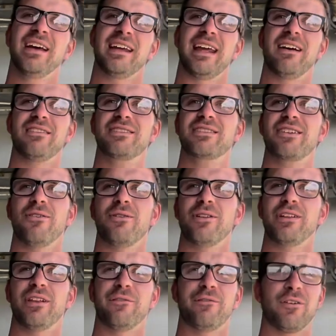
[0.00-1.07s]
Yeah, let's go
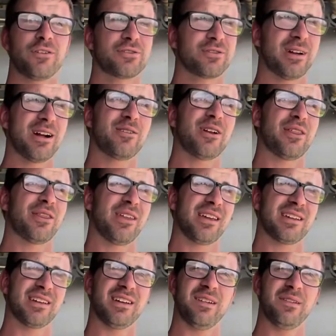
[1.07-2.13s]
into the first round. I
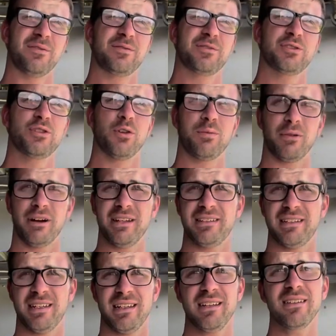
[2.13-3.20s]
think of Super
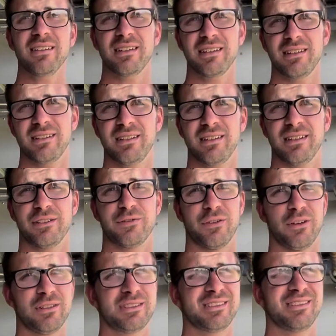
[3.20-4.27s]
ET is
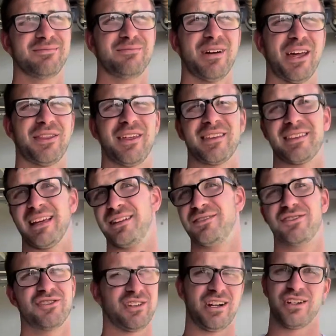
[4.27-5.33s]
first, but I think they
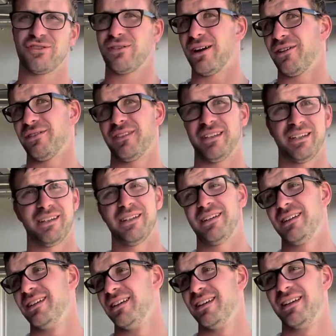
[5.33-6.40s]
changed around the
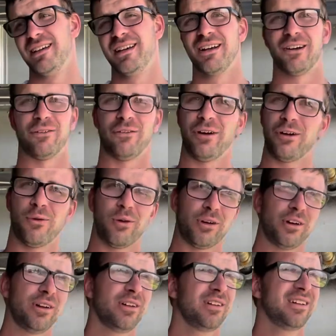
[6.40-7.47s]
run
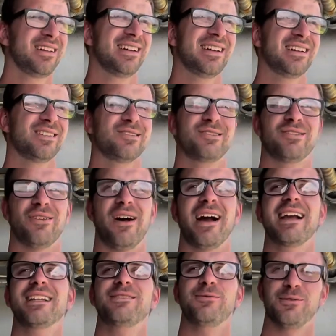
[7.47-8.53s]
order. So I
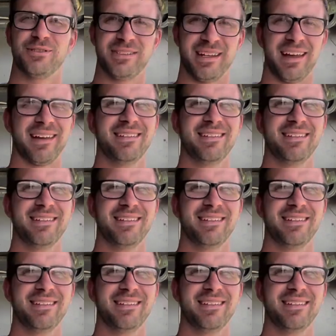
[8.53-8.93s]
guess we'll see.